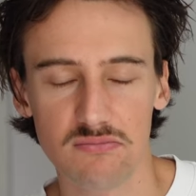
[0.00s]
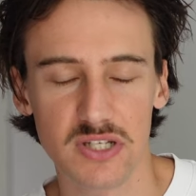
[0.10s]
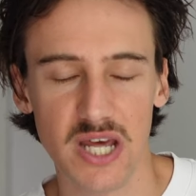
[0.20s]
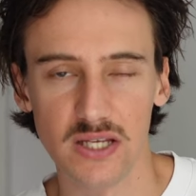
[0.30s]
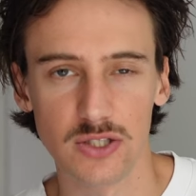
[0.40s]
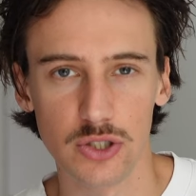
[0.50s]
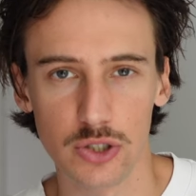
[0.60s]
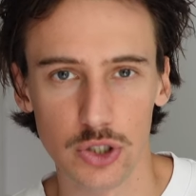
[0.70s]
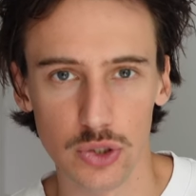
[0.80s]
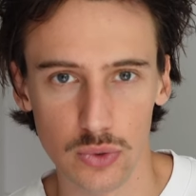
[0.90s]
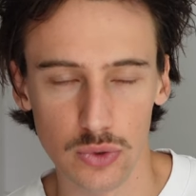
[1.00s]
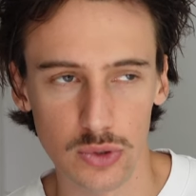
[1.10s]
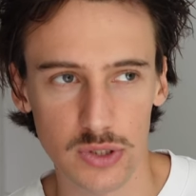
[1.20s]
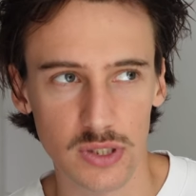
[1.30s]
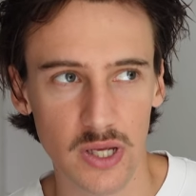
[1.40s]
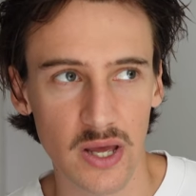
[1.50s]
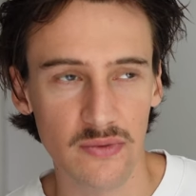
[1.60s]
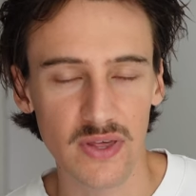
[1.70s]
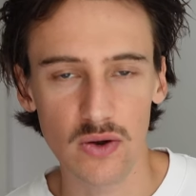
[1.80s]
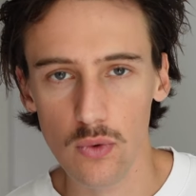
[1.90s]
textured shorts,
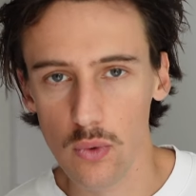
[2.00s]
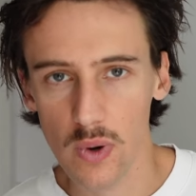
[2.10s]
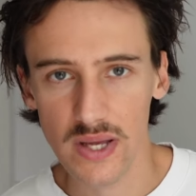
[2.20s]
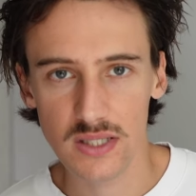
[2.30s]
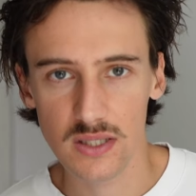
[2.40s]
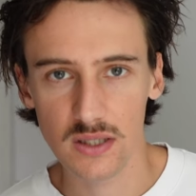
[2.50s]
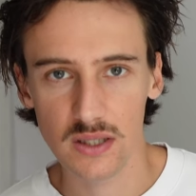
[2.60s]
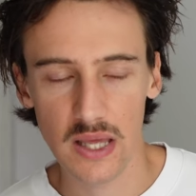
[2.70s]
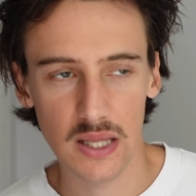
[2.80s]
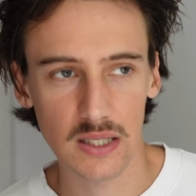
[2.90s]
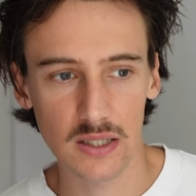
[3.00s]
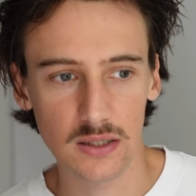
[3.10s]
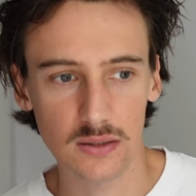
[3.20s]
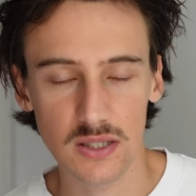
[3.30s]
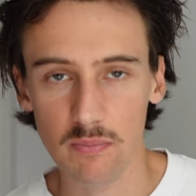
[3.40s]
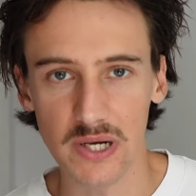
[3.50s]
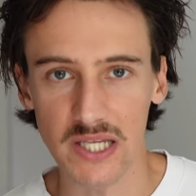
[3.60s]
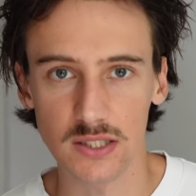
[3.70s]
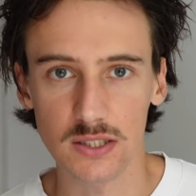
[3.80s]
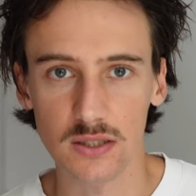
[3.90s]
they always get
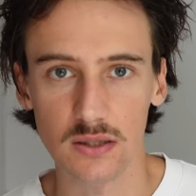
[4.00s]
sunbleached.